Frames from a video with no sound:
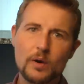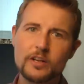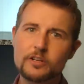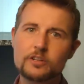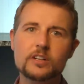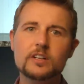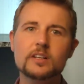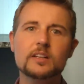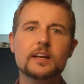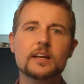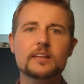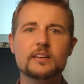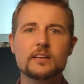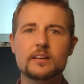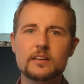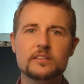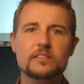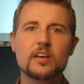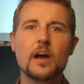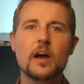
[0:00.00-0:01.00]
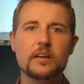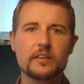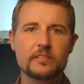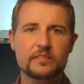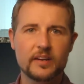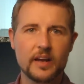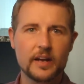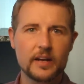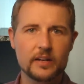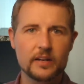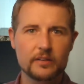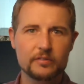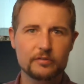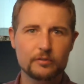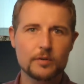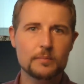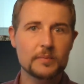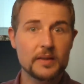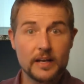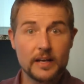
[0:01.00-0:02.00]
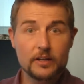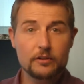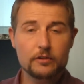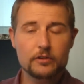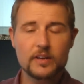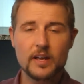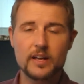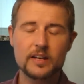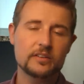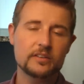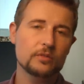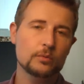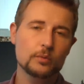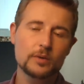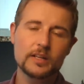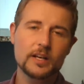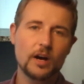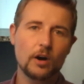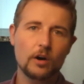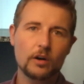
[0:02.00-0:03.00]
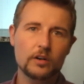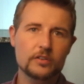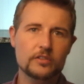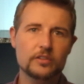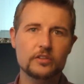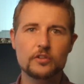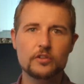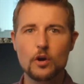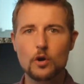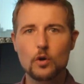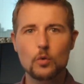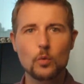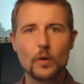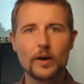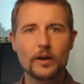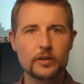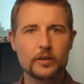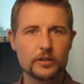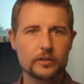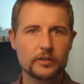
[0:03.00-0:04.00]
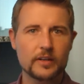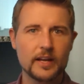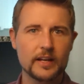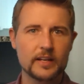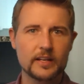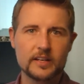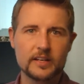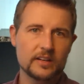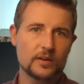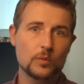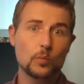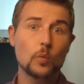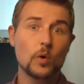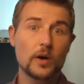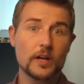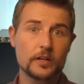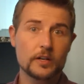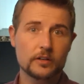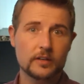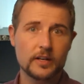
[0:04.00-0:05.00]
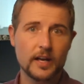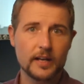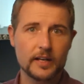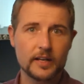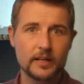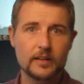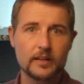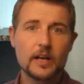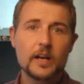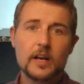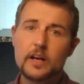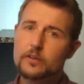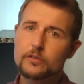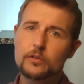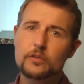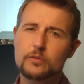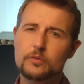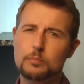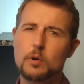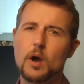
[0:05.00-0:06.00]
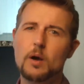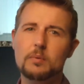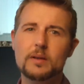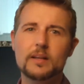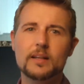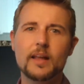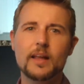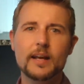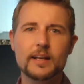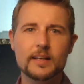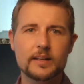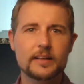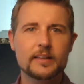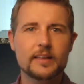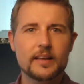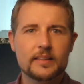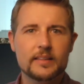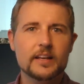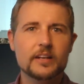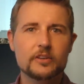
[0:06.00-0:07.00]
when you're collecting a ton of data from the internet, it's really hard to know where you're getting it and what you're getting. So it's probably likely that